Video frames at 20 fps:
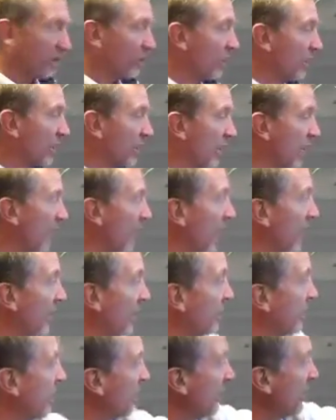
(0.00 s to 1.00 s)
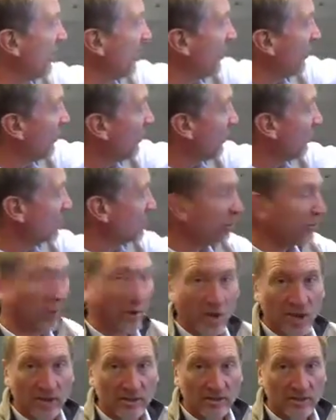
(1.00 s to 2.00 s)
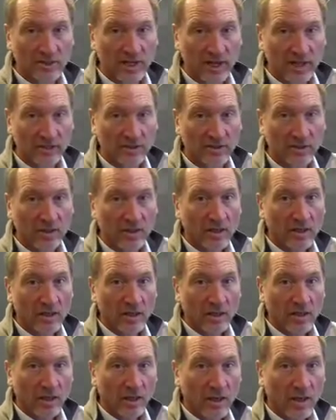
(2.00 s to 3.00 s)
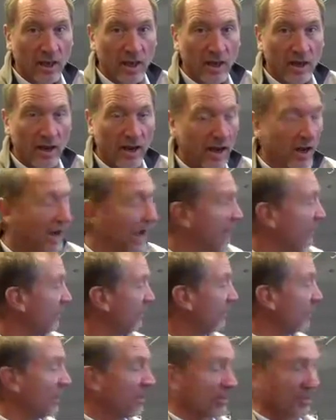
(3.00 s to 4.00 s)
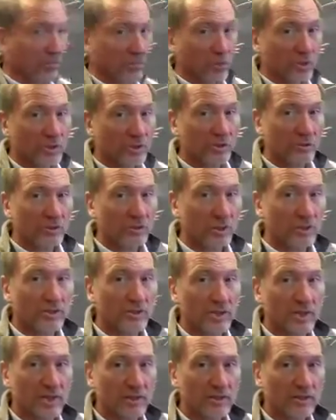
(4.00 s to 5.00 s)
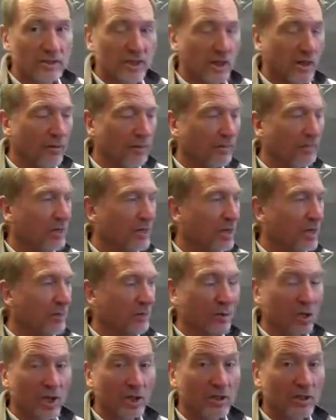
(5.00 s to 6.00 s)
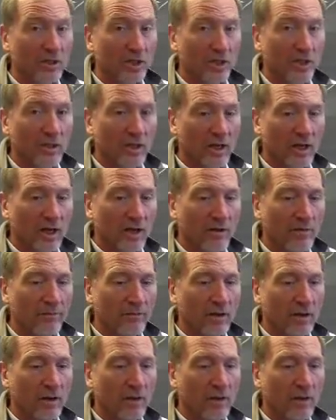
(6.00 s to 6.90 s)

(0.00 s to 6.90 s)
look at this process, and which is production of